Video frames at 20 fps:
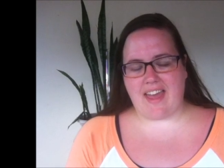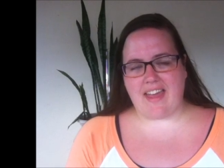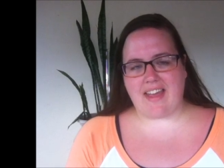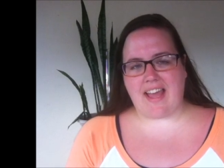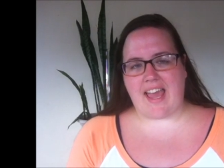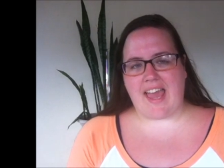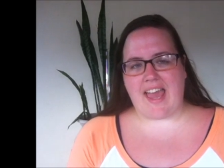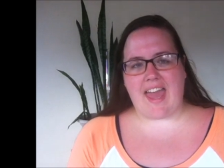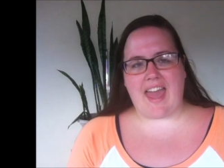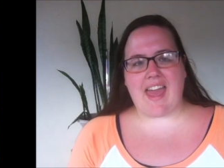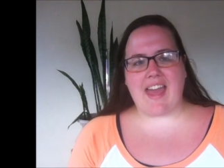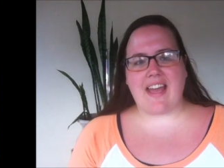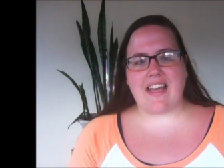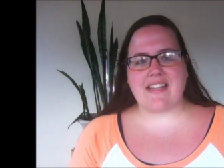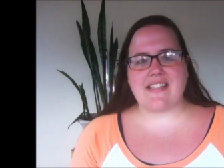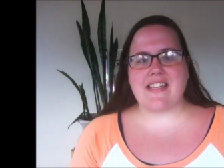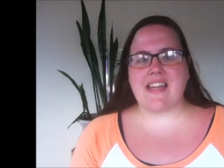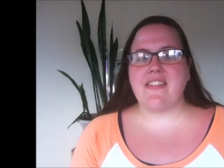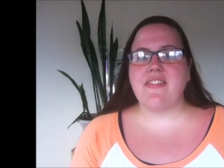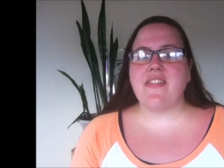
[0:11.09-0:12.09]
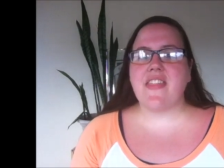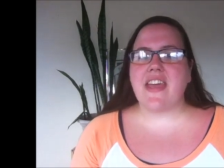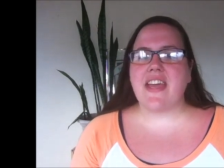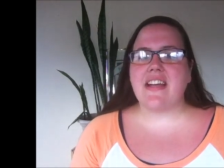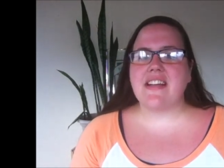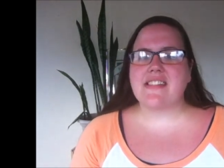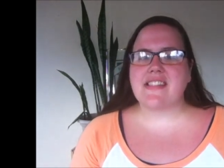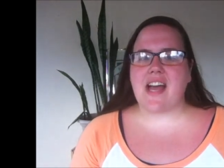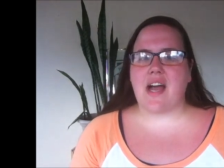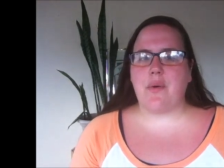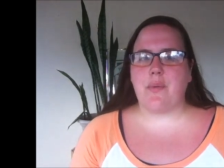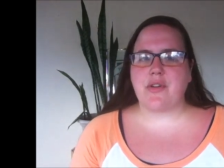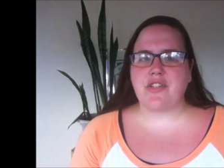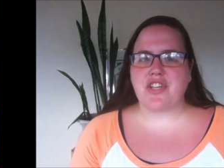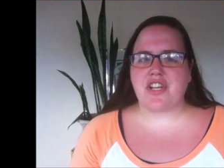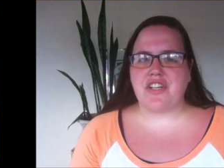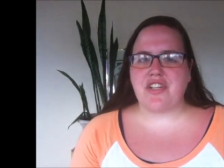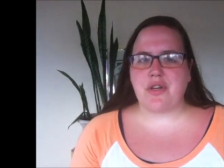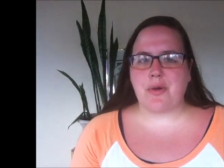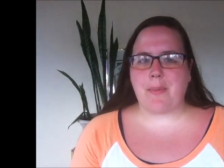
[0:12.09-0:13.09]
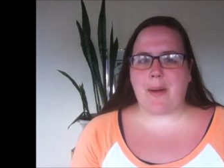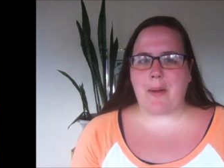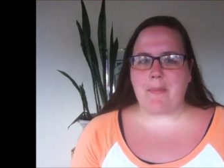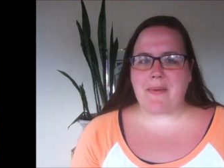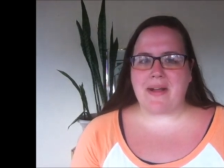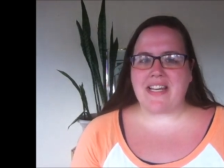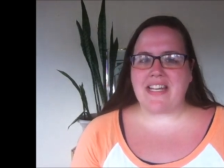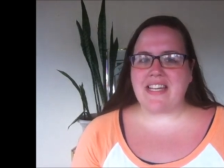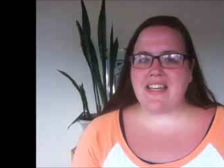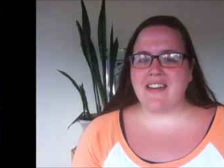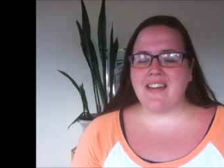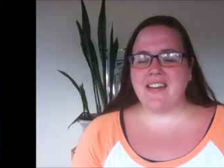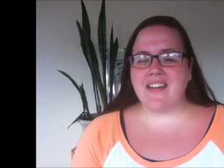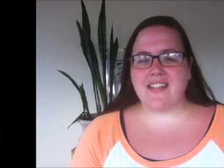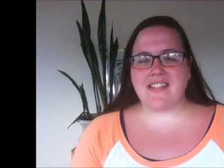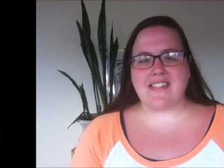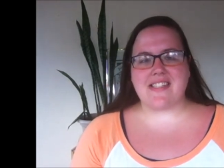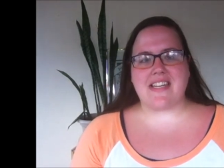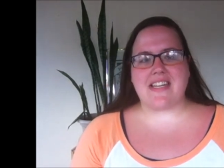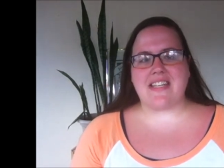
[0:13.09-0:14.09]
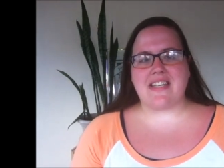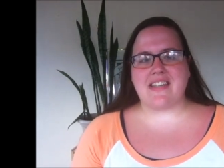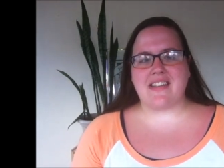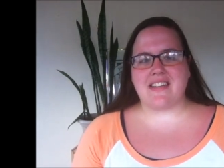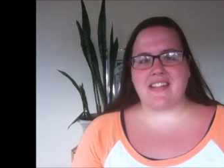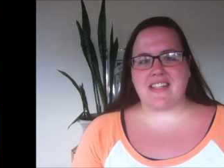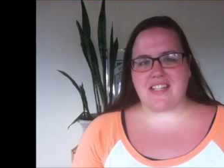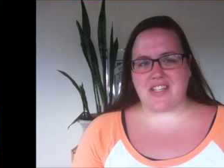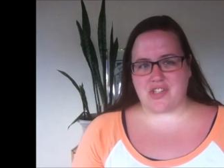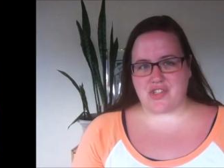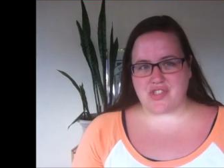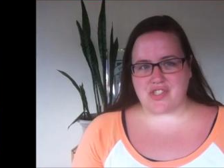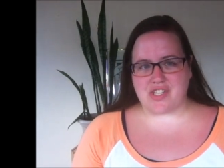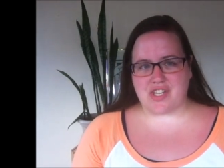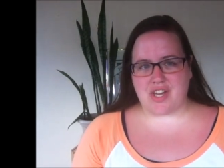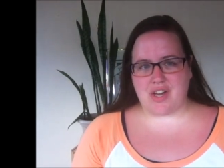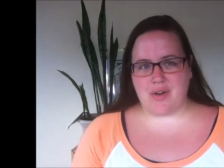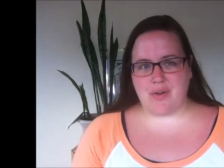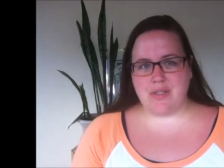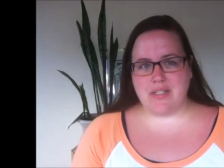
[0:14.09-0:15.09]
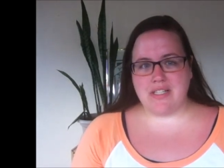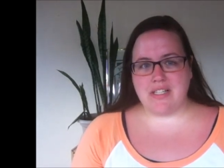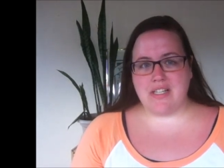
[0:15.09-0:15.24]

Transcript: aka 10 things I wish I knew about money 10 years ago.